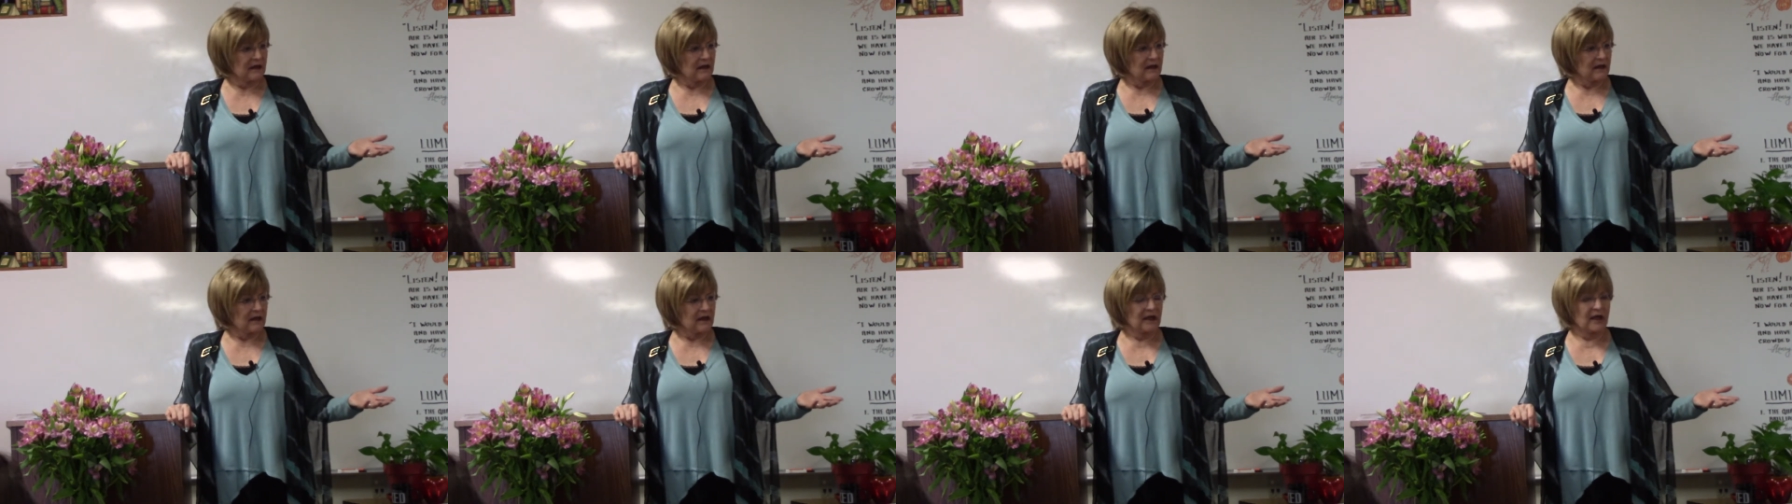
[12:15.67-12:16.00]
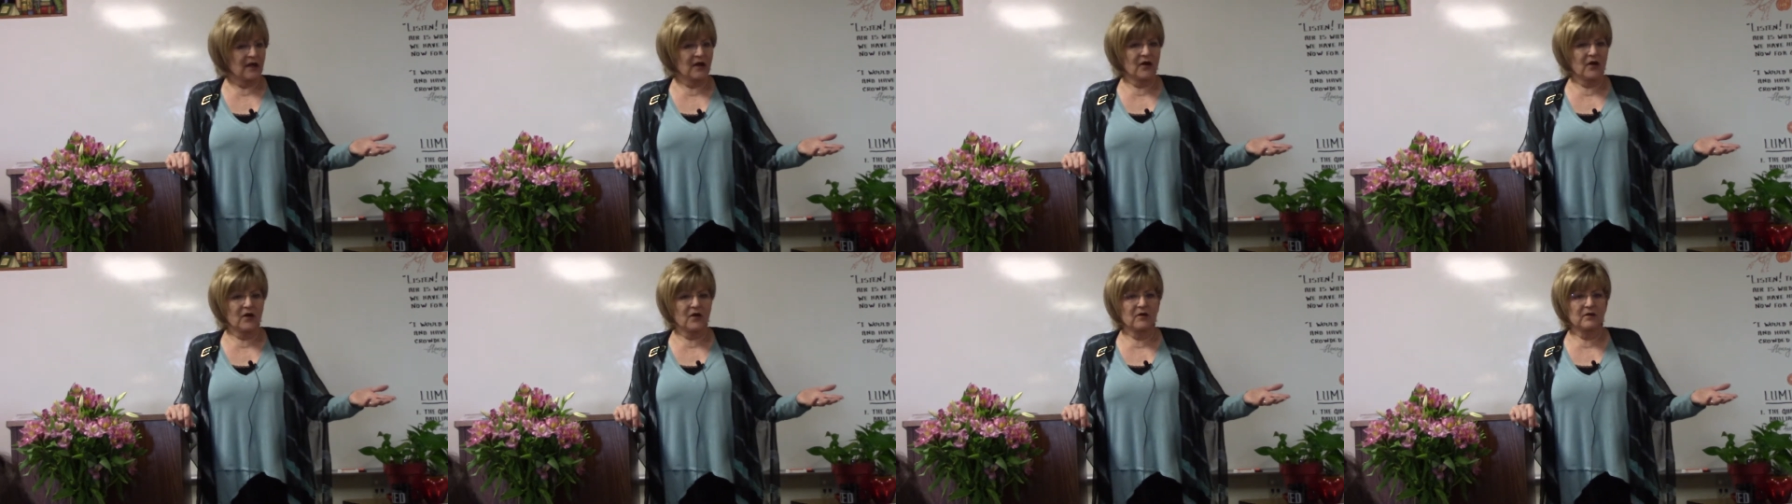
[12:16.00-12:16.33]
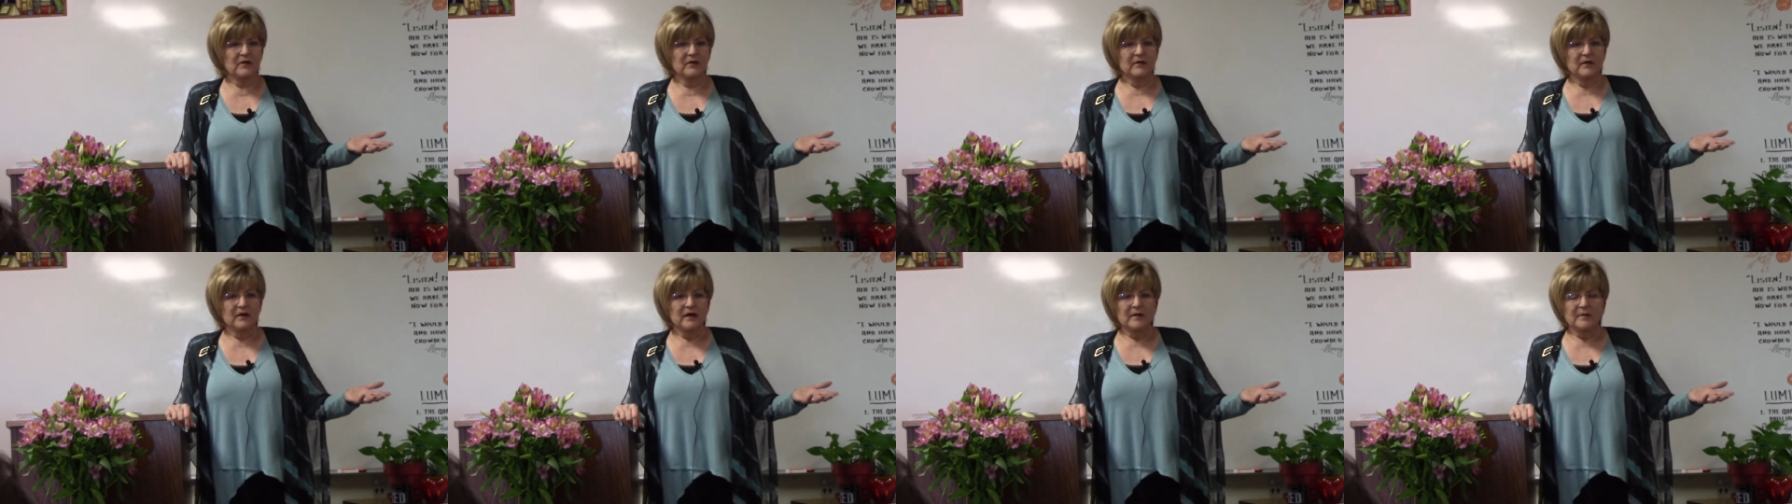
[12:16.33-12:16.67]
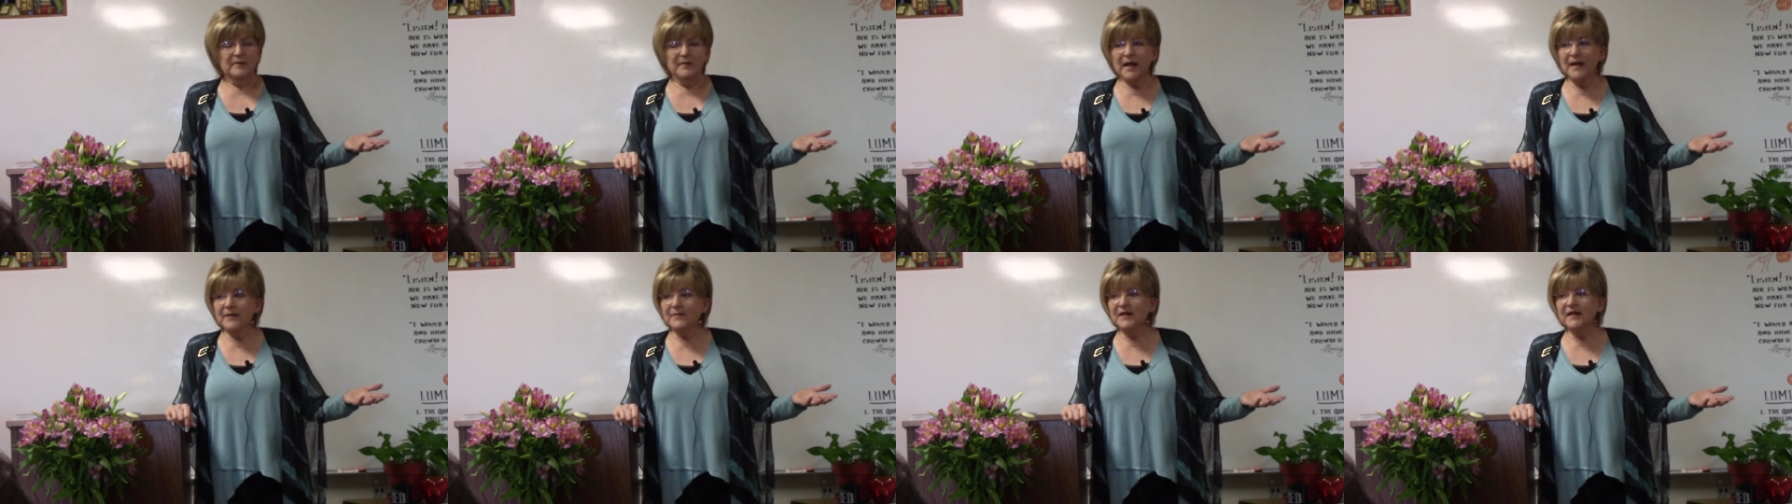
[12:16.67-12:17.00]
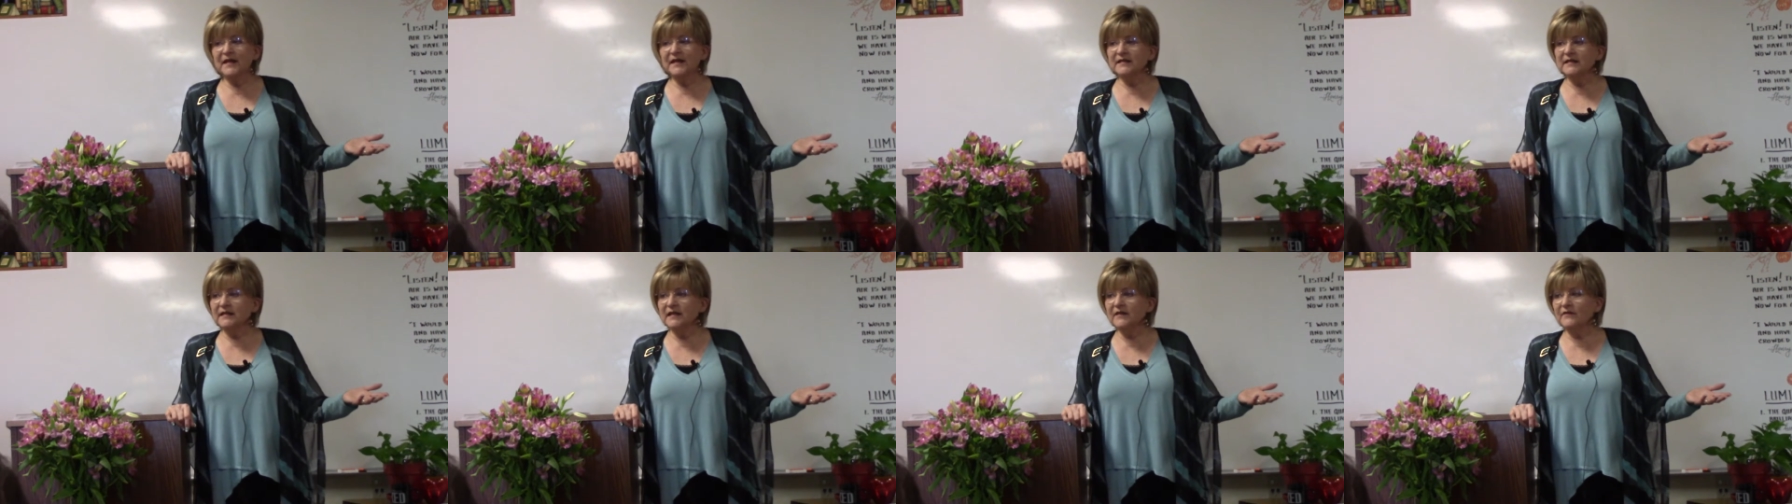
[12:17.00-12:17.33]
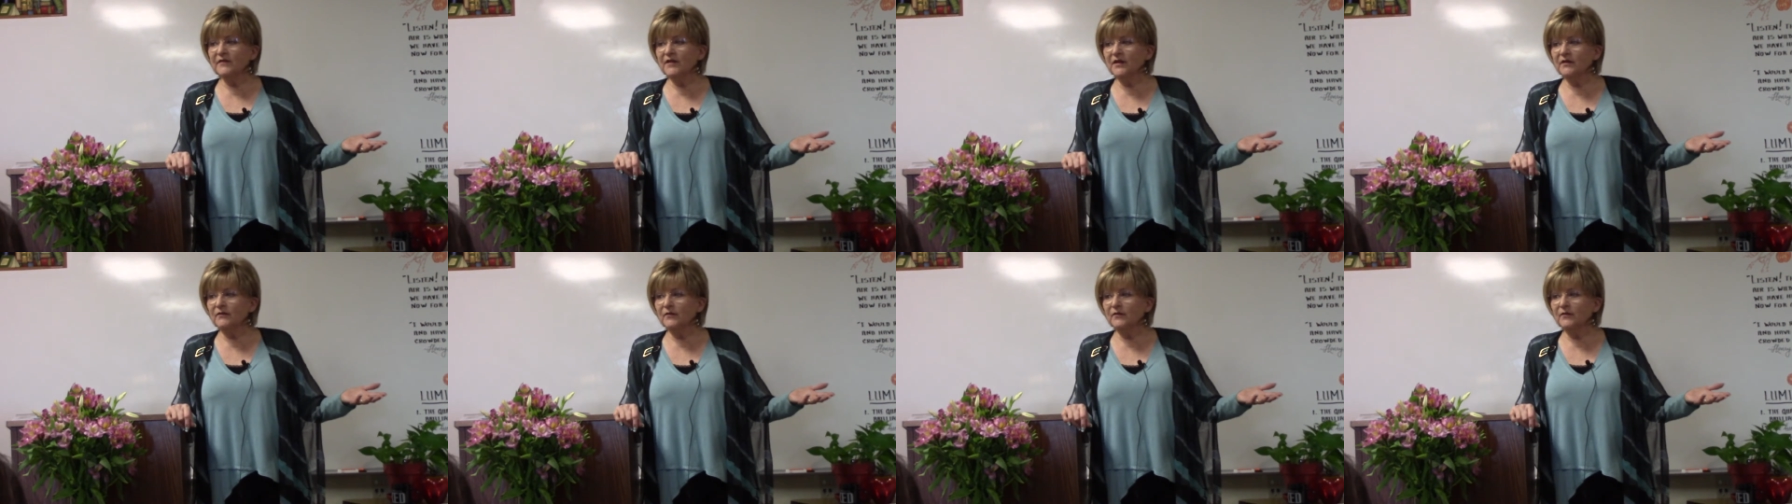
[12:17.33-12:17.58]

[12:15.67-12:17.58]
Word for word: You know, maybe he's even